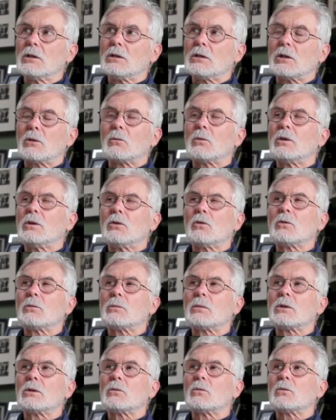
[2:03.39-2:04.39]
that we
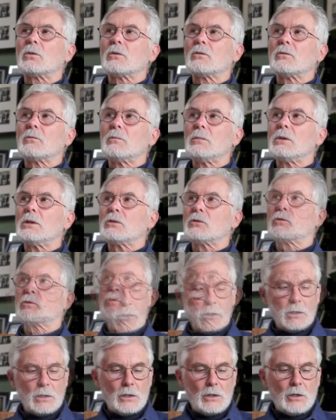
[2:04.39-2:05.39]
normally would have
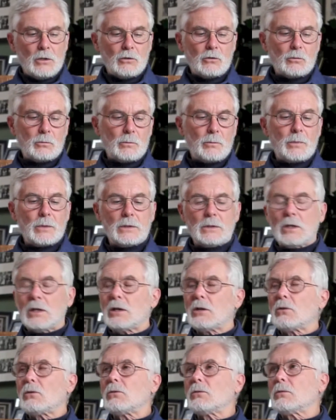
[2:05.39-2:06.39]
missed. But
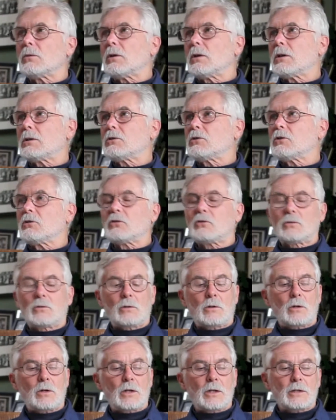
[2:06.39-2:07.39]
now I just
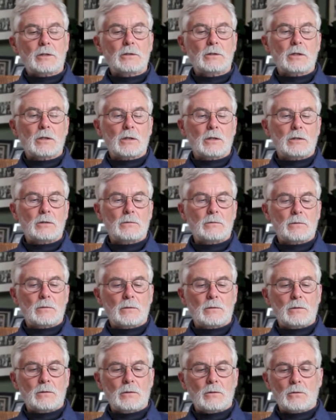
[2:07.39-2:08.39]
clicked on
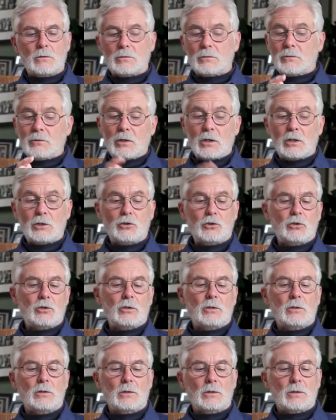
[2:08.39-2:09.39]
or
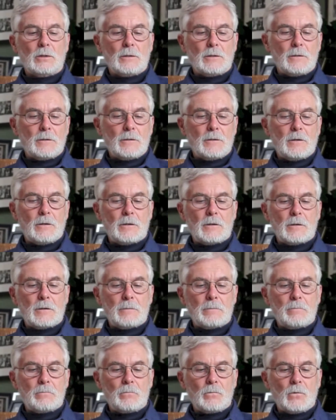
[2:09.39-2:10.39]
touched
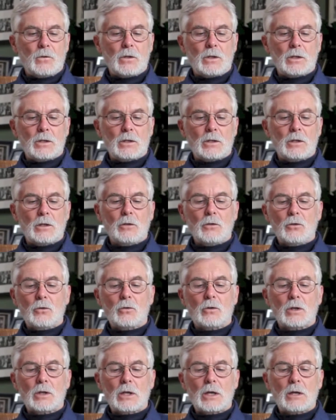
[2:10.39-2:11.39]
the in
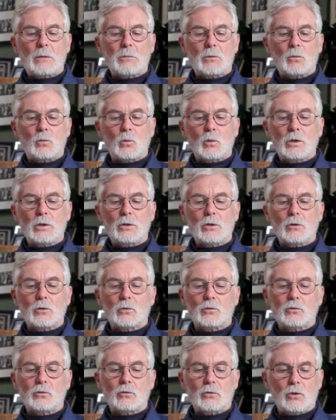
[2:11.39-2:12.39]
through the cabin
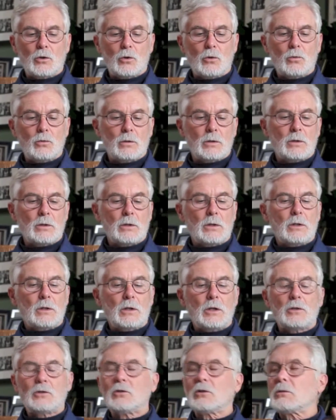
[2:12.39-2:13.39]
windows note.
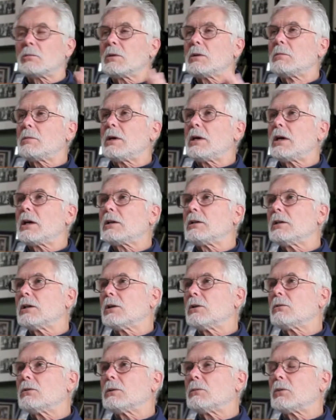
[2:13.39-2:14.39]
It took me back
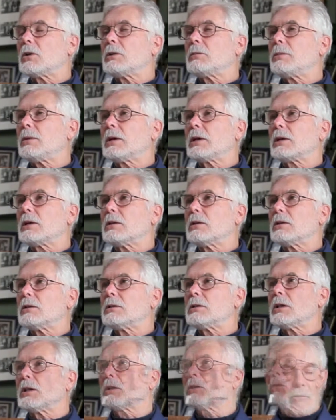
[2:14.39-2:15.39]
now. I'm right back in the
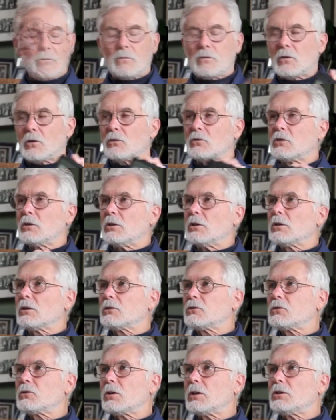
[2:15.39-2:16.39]
text. There's an
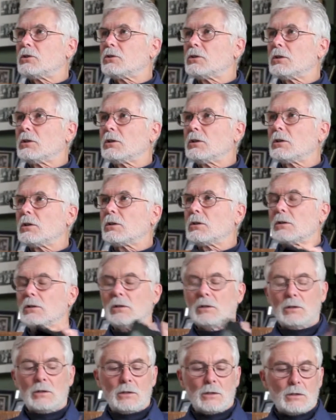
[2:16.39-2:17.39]
illustration here,
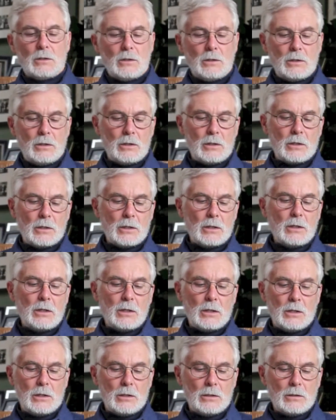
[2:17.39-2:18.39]
and I
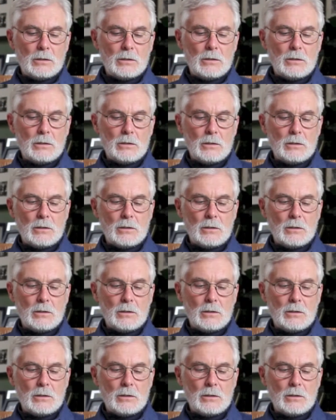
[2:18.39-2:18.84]
can